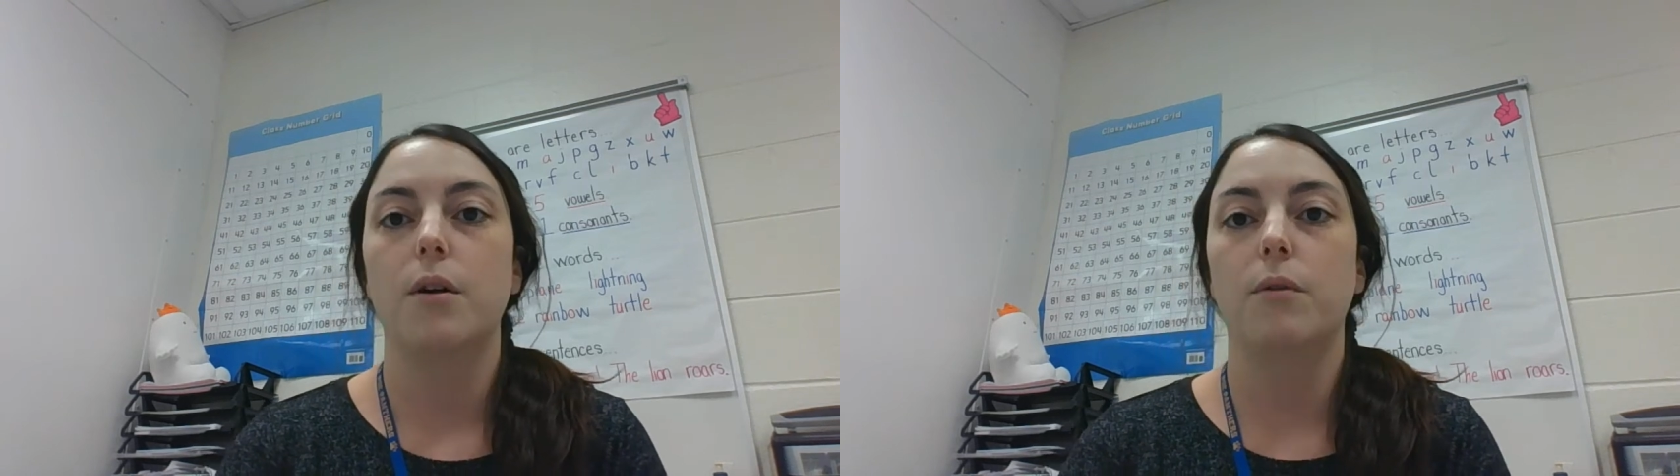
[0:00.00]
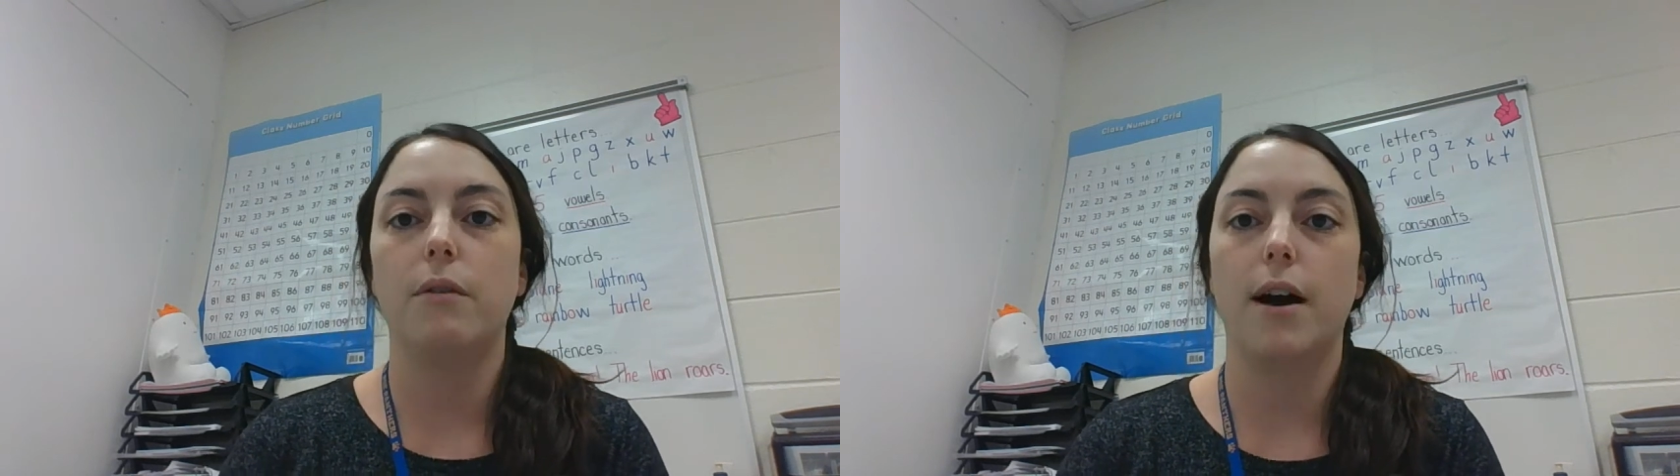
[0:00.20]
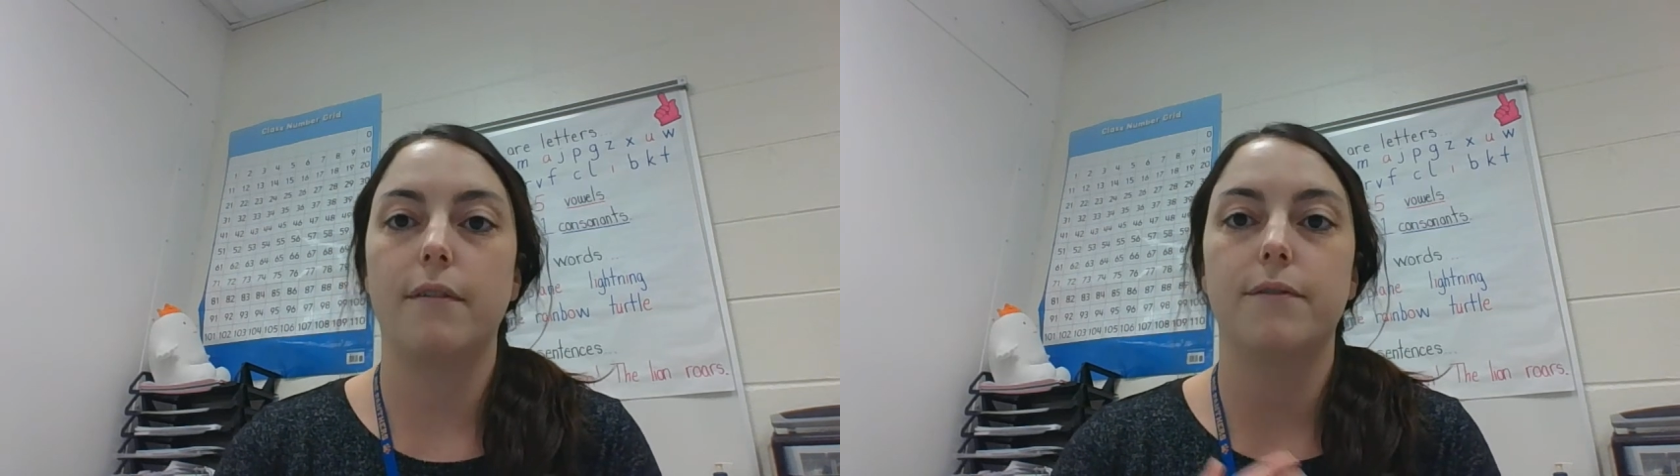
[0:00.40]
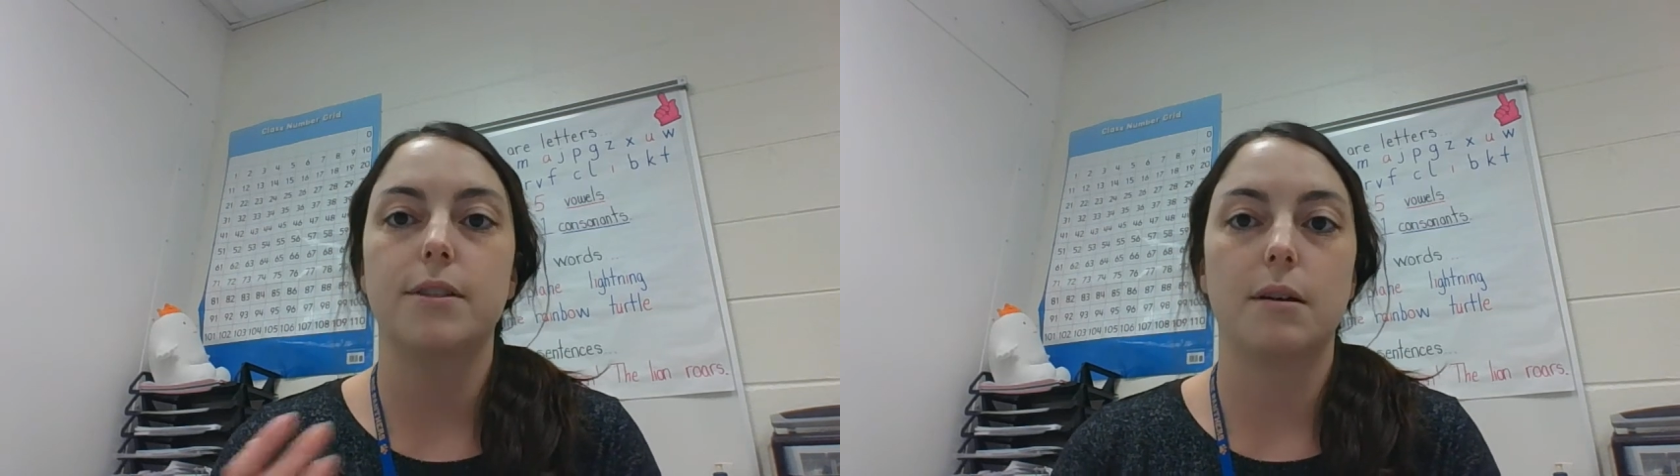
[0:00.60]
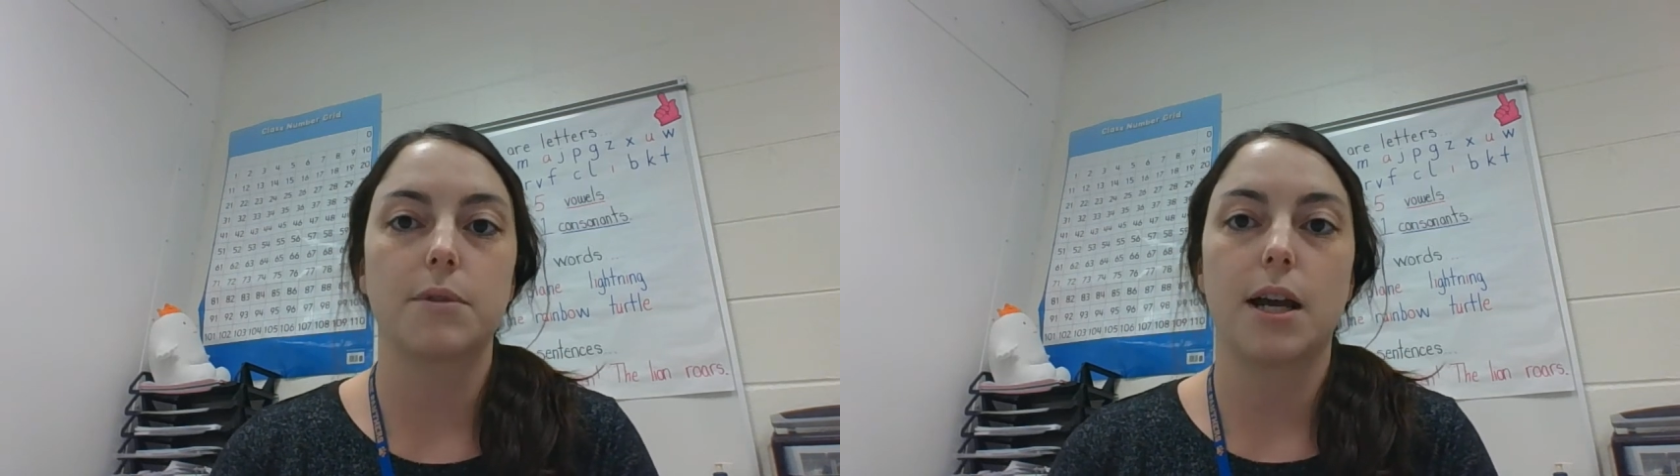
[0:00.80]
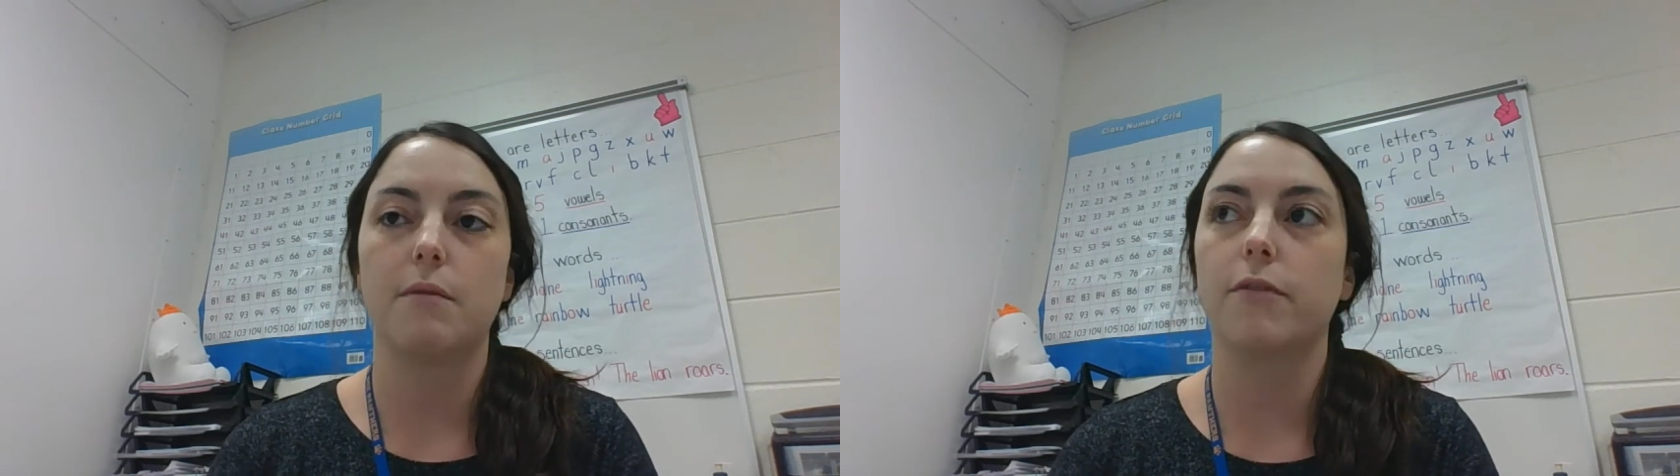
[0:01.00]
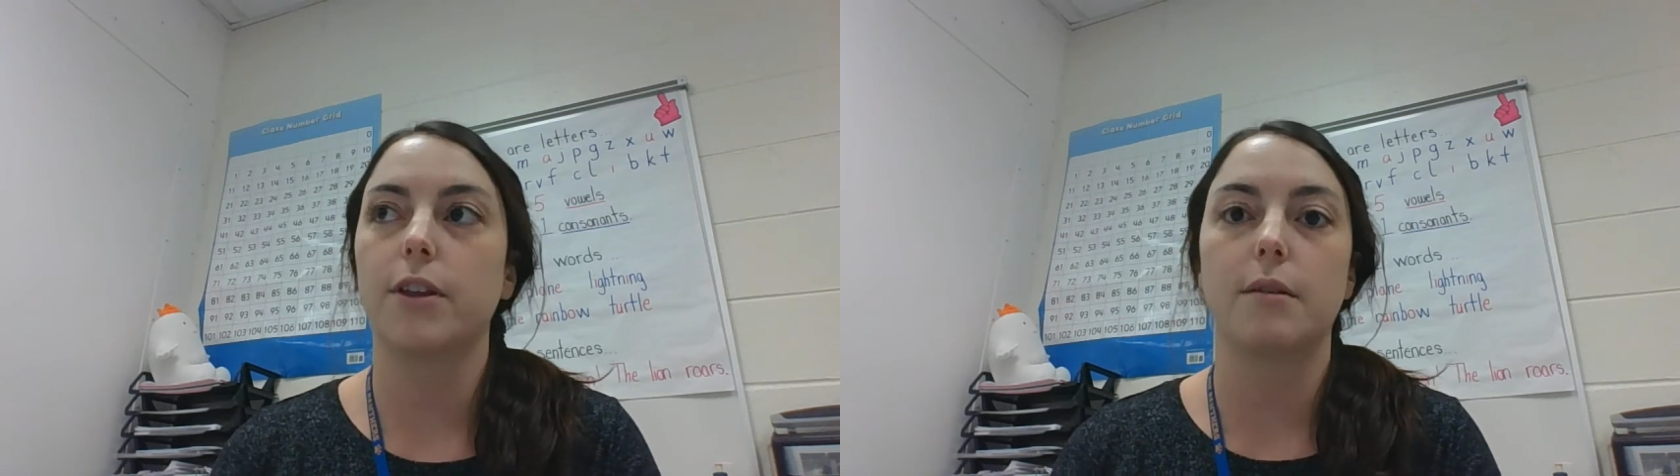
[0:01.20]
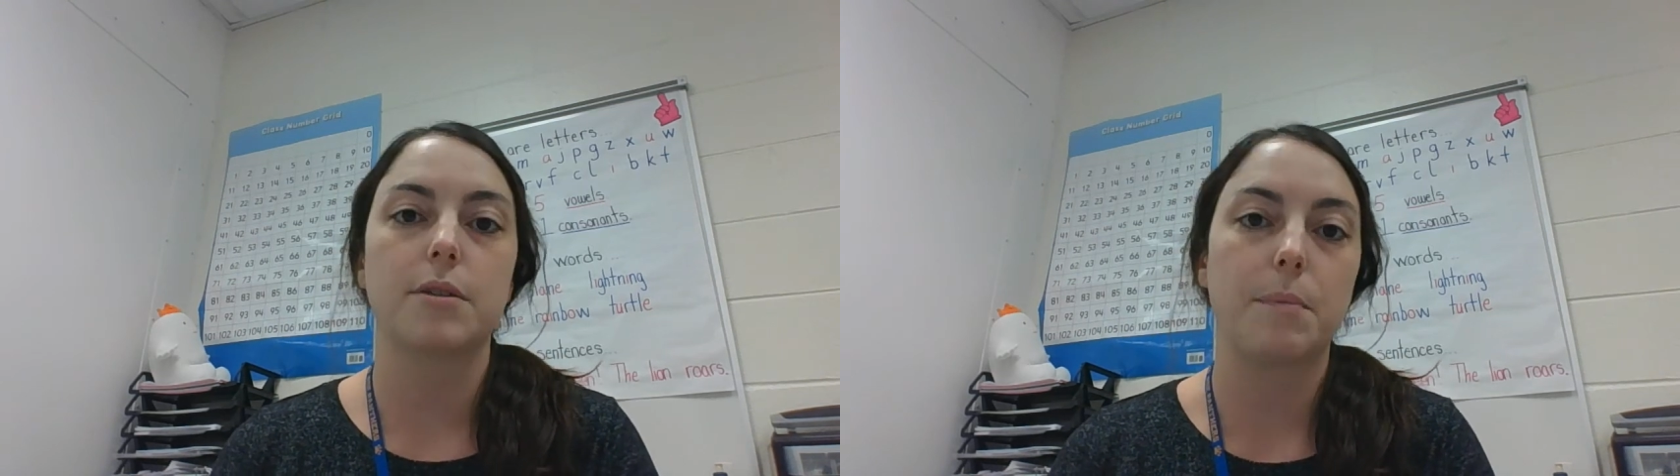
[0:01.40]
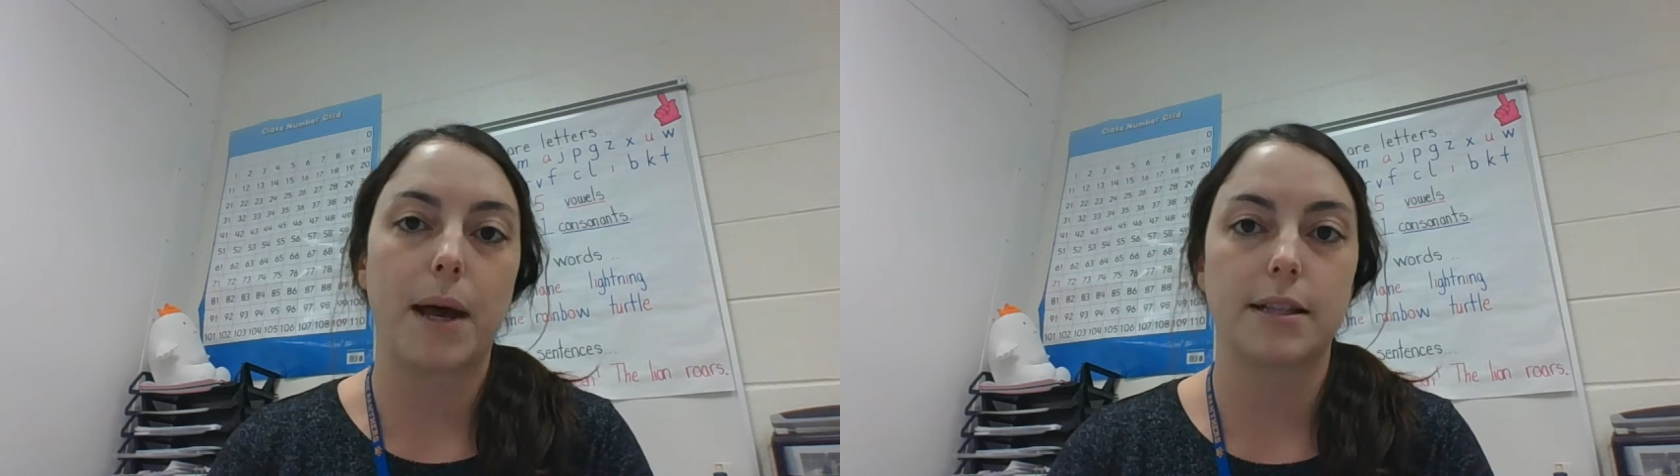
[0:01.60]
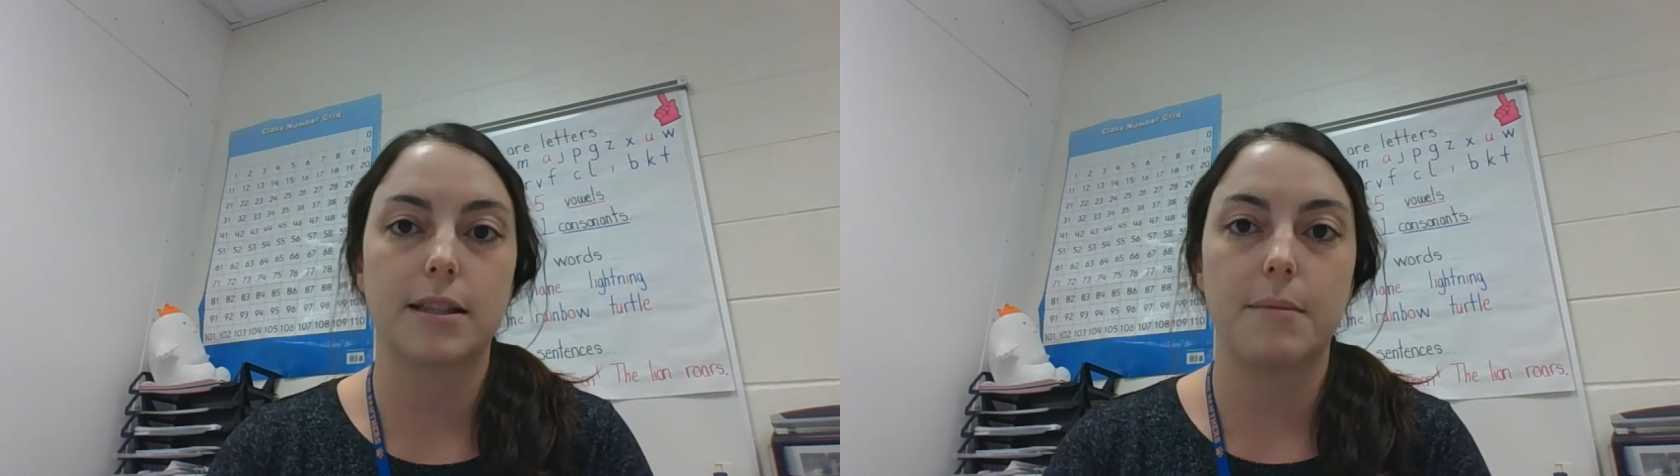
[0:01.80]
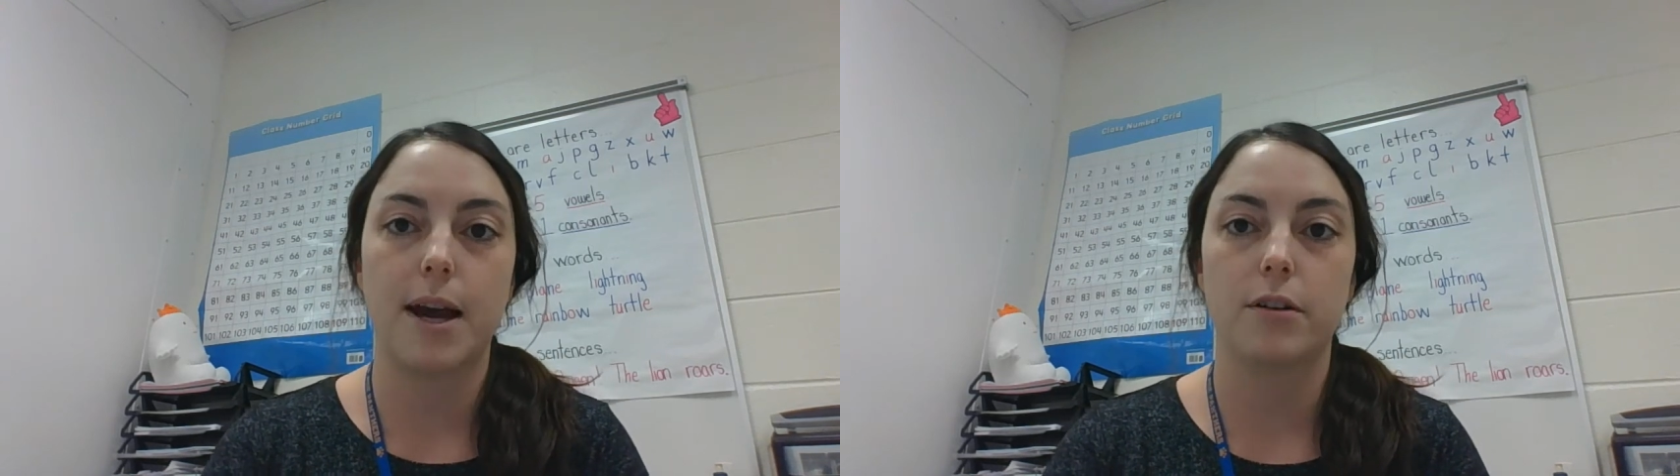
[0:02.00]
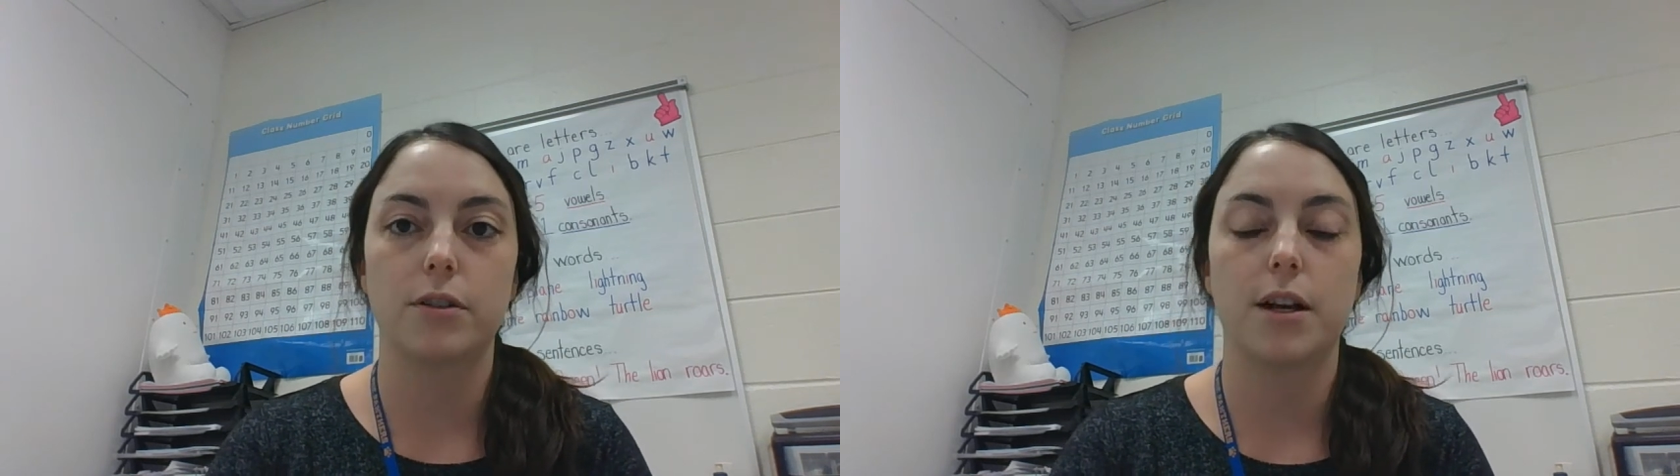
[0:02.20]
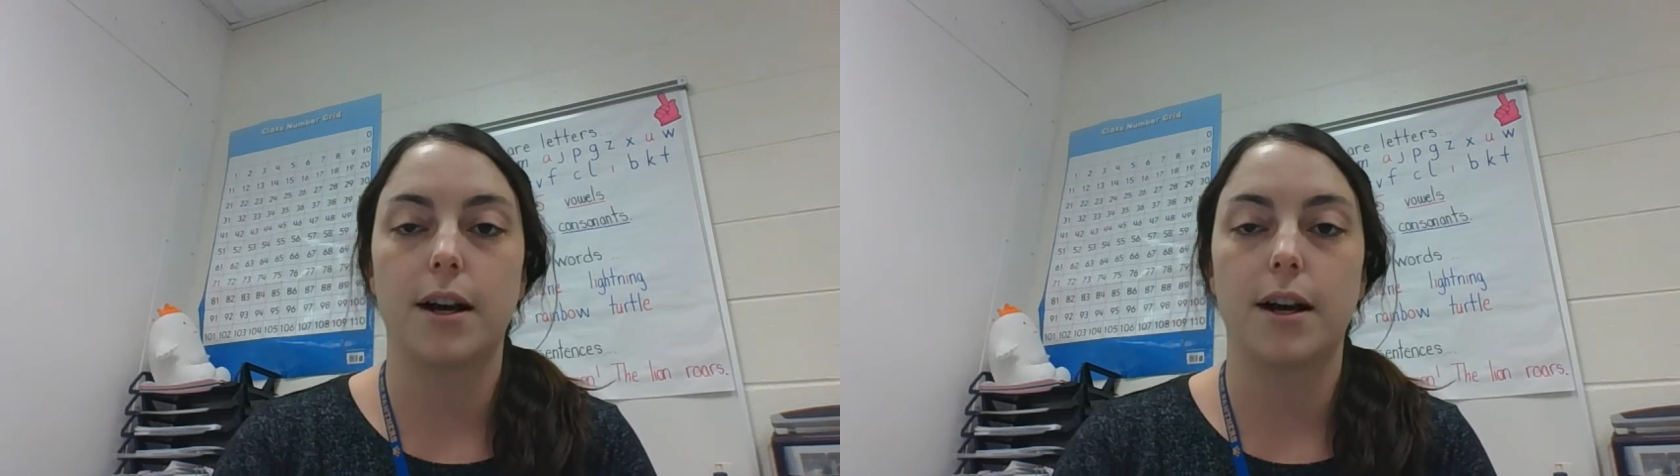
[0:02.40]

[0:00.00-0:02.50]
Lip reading: we will have some time for them to pass them out